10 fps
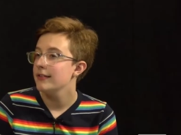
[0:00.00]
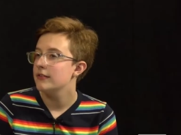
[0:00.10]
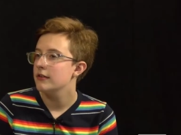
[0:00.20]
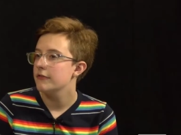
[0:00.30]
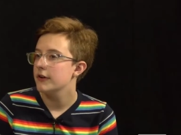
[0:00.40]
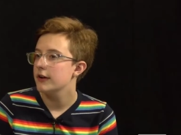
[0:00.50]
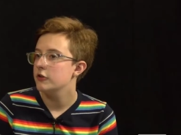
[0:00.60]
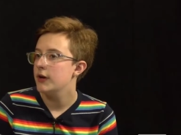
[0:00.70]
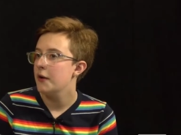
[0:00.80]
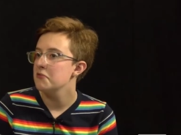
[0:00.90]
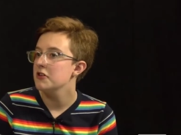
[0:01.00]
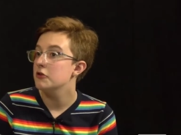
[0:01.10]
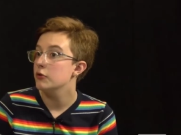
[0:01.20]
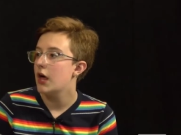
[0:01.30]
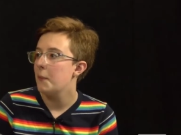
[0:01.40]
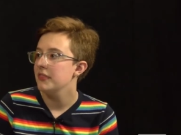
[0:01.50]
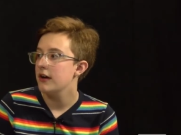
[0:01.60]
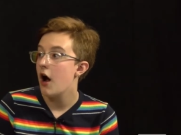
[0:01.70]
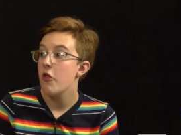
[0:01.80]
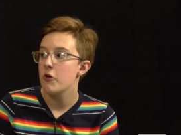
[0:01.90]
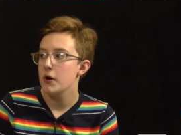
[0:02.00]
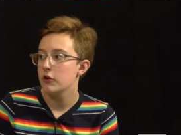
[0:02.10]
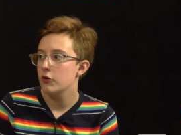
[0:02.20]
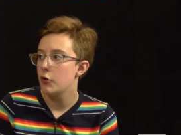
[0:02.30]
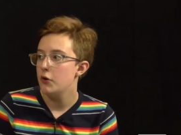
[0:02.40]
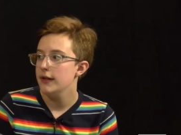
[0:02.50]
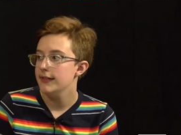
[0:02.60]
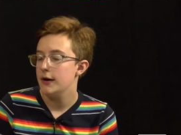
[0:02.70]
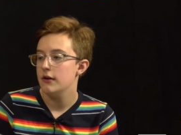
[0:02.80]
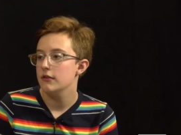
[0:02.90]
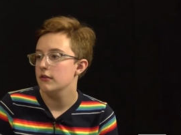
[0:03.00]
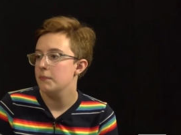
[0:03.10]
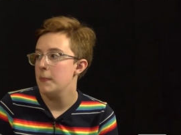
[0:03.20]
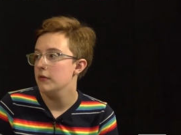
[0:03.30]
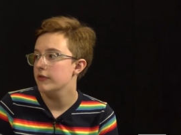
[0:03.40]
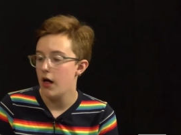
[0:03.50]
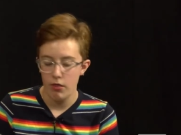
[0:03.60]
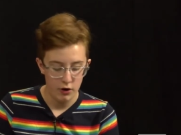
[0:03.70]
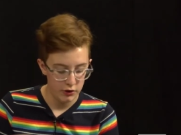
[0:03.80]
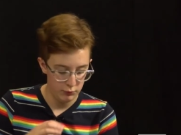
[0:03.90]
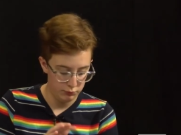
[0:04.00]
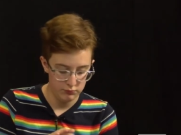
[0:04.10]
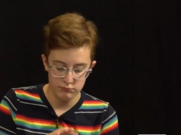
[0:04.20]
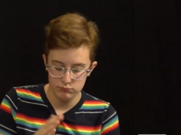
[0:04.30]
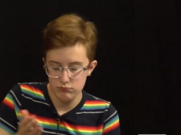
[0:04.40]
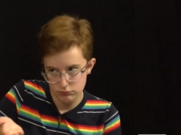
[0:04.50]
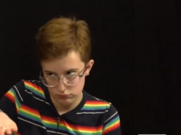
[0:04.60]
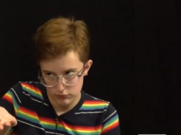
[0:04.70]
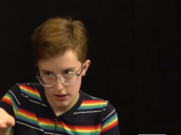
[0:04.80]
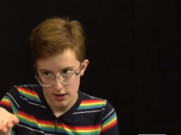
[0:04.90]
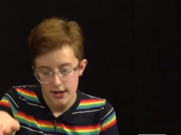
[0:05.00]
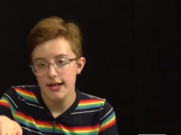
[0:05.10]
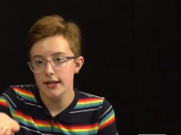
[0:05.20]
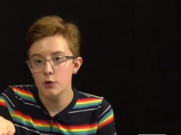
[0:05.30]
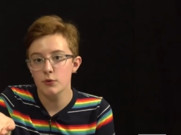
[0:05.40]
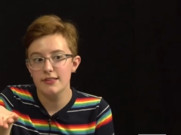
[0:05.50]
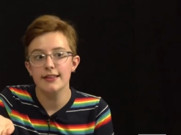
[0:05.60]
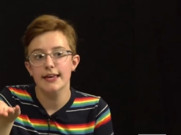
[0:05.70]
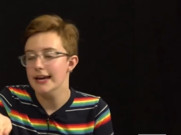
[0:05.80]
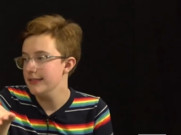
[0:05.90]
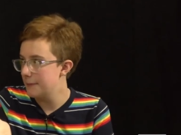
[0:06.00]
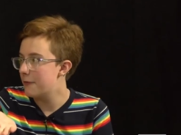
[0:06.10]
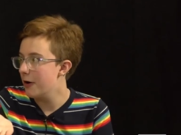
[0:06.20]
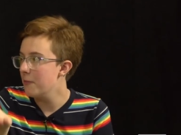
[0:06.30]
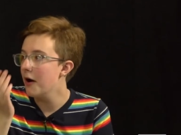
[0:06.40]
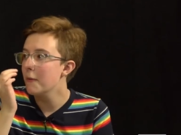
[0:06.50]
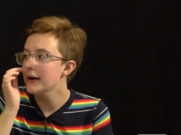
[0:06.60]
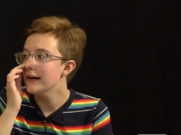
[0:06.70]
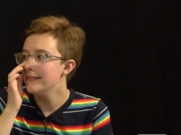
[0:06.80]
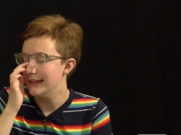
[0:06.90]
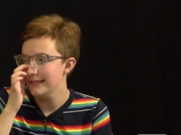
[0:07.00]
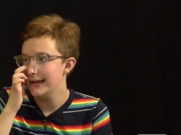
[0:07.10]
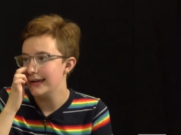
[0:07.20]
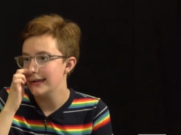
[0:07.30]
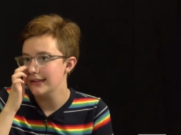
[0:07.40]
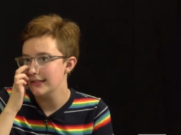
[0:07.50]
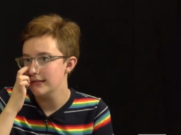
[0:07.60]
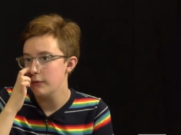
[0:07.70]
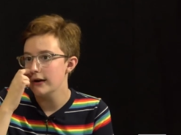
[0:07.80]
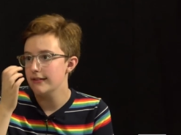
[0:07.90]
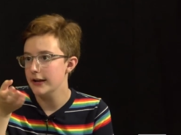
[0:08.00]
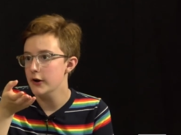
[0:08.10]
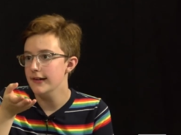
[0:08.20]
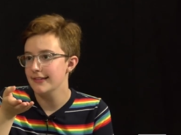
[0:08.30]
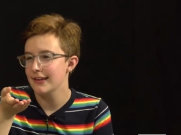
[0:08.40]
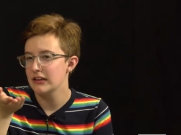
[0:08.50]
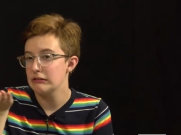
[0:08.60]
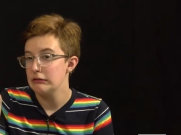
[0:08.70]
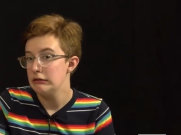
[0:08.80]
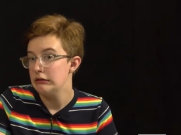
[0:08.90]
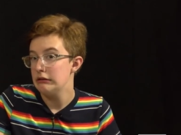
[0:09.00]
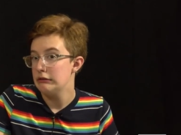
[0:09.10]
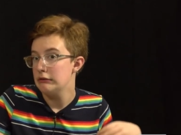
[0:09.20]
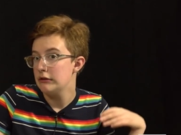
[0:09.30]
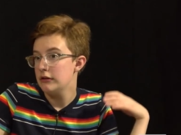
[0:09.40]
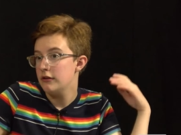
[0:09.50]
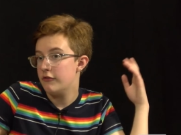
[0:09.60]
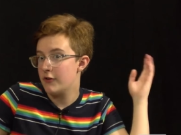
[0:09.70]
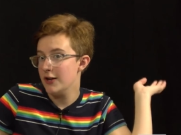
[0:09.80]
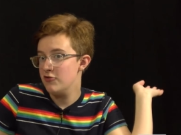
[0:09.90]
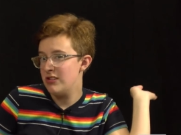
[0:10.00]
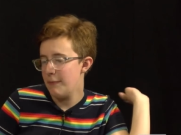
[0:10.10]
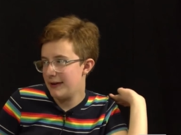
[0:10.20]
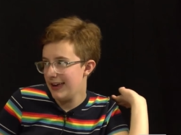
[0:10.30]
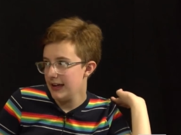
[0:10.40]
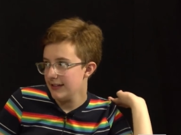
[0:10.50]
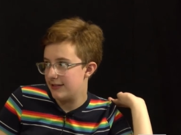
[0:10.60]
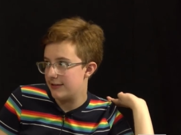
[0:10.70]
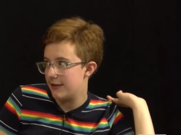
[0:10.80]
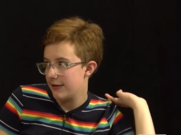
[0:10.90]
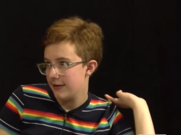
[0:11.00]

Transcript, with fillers: it's different because you can't really do that with like other minorities. Like when it's people of color, you yeah. you would see it in the promo, whereas in like yeah. whereas here it's like friendship kiss.